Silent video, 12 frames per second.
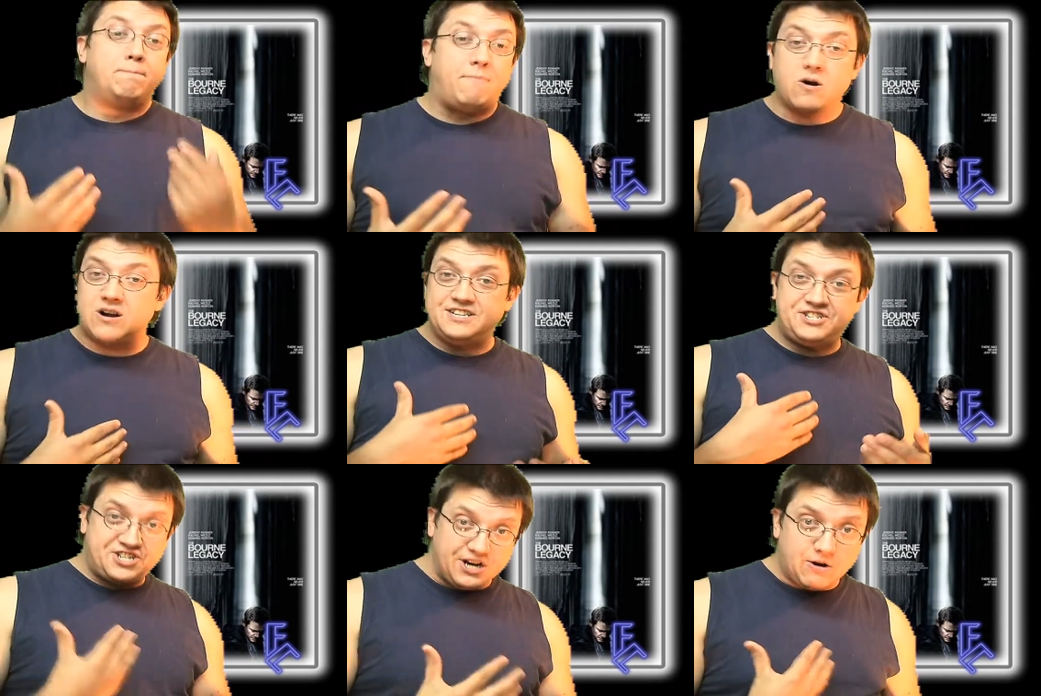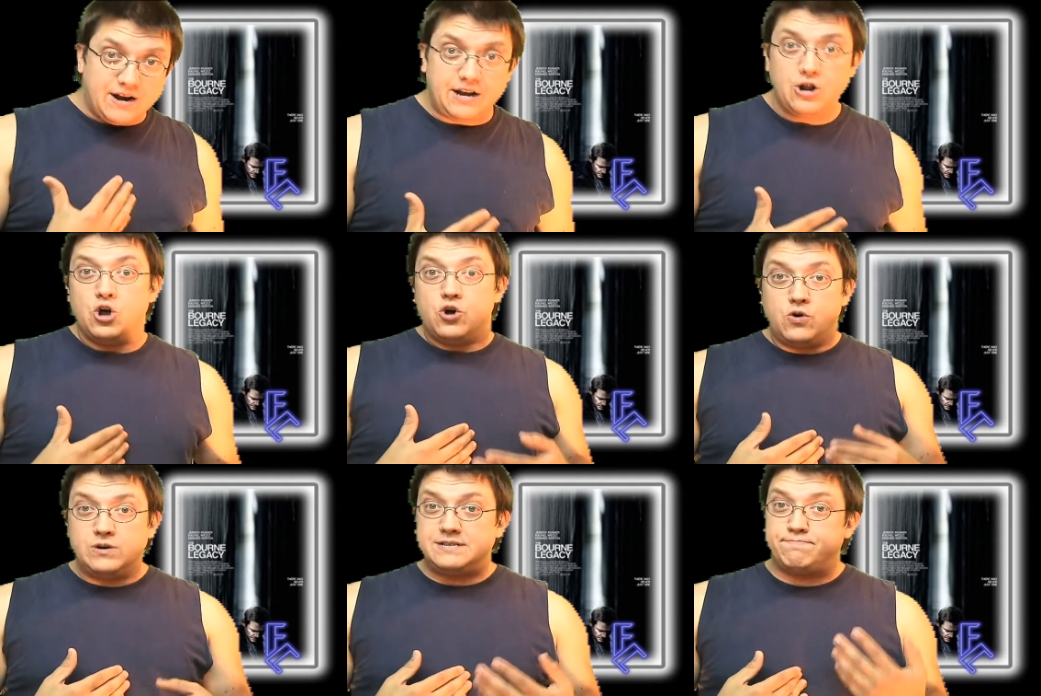Marta Shearing,
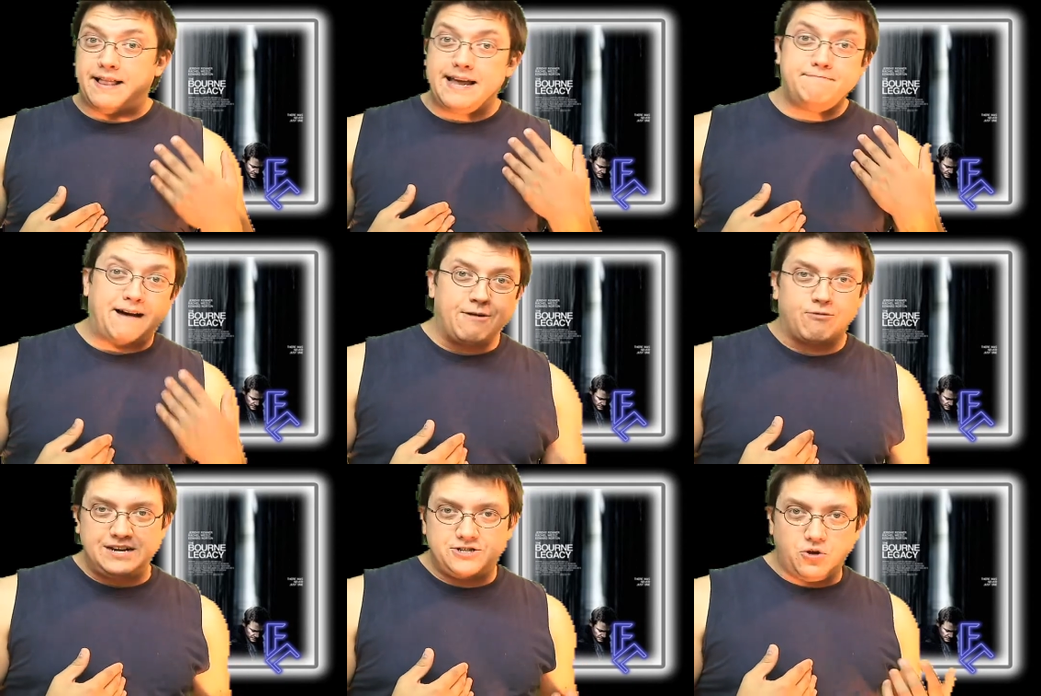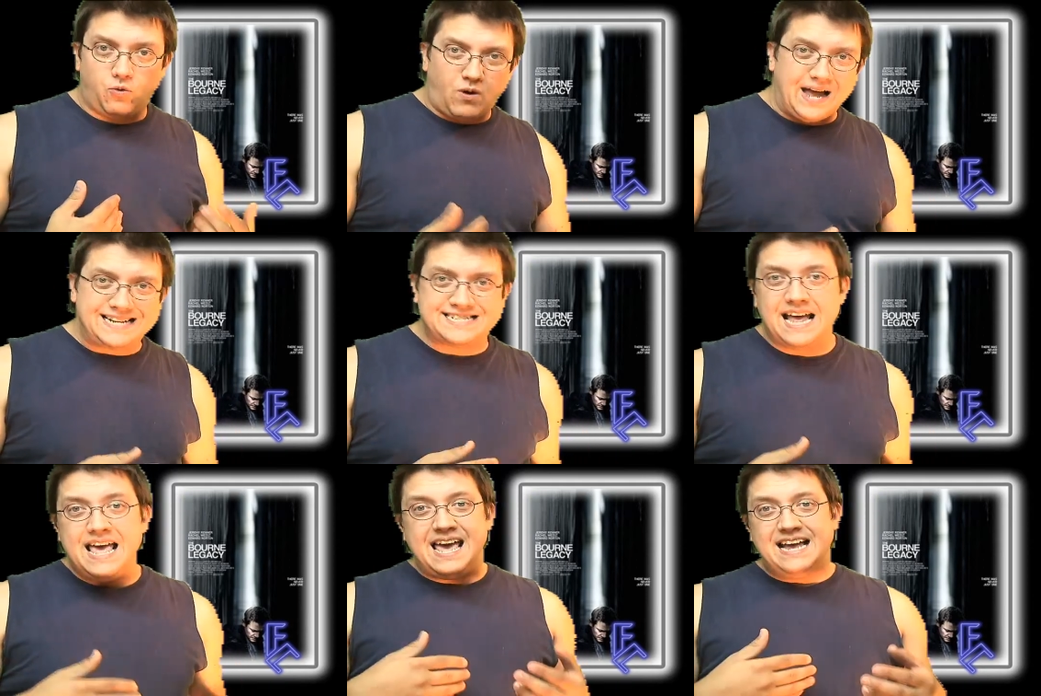who is played by Rachel Weisz,